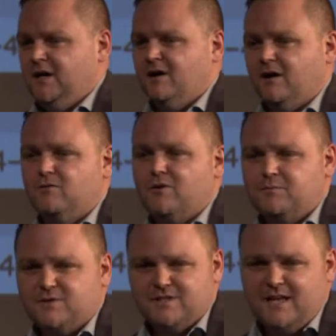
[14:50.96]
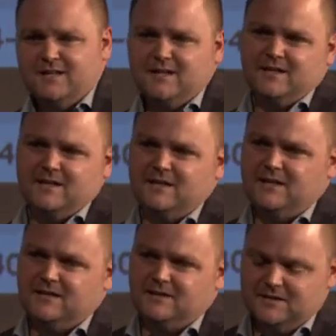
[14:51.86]
are represented
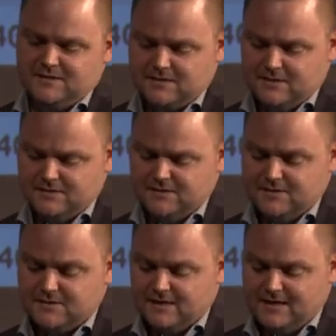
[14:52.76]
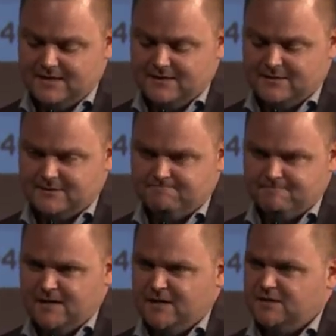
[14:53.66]
in this slide.
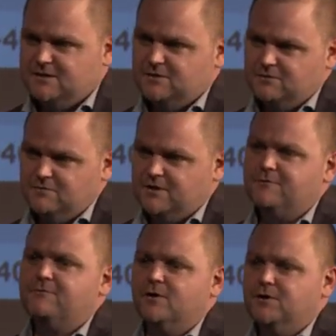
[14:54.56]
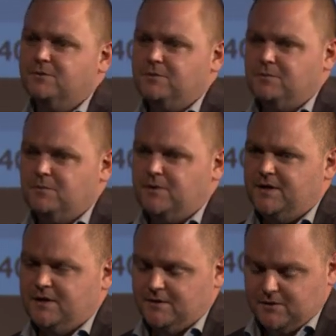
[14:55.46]
So therefore,
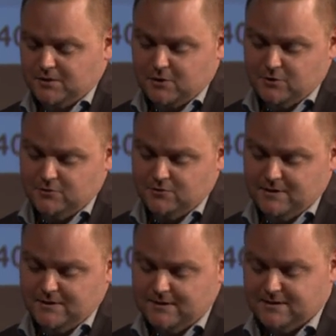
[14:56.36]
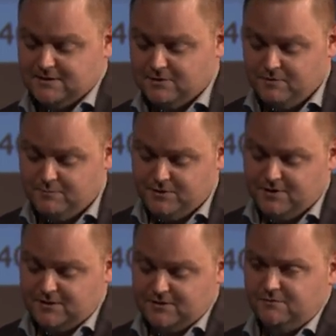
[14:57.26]
we conclude that it's a
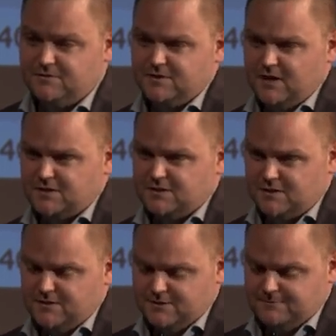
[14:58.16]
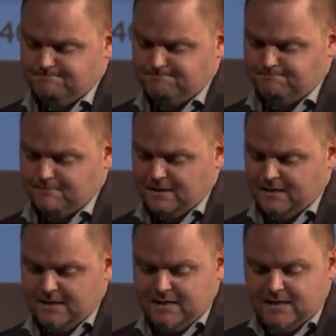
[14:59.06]
reproductive toxicant.
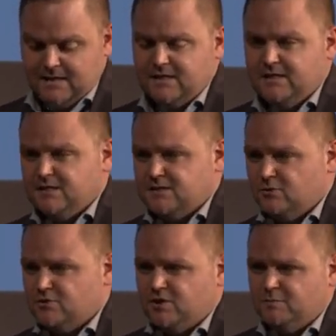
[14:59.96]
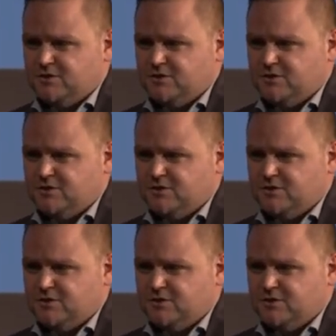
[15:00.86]
So summa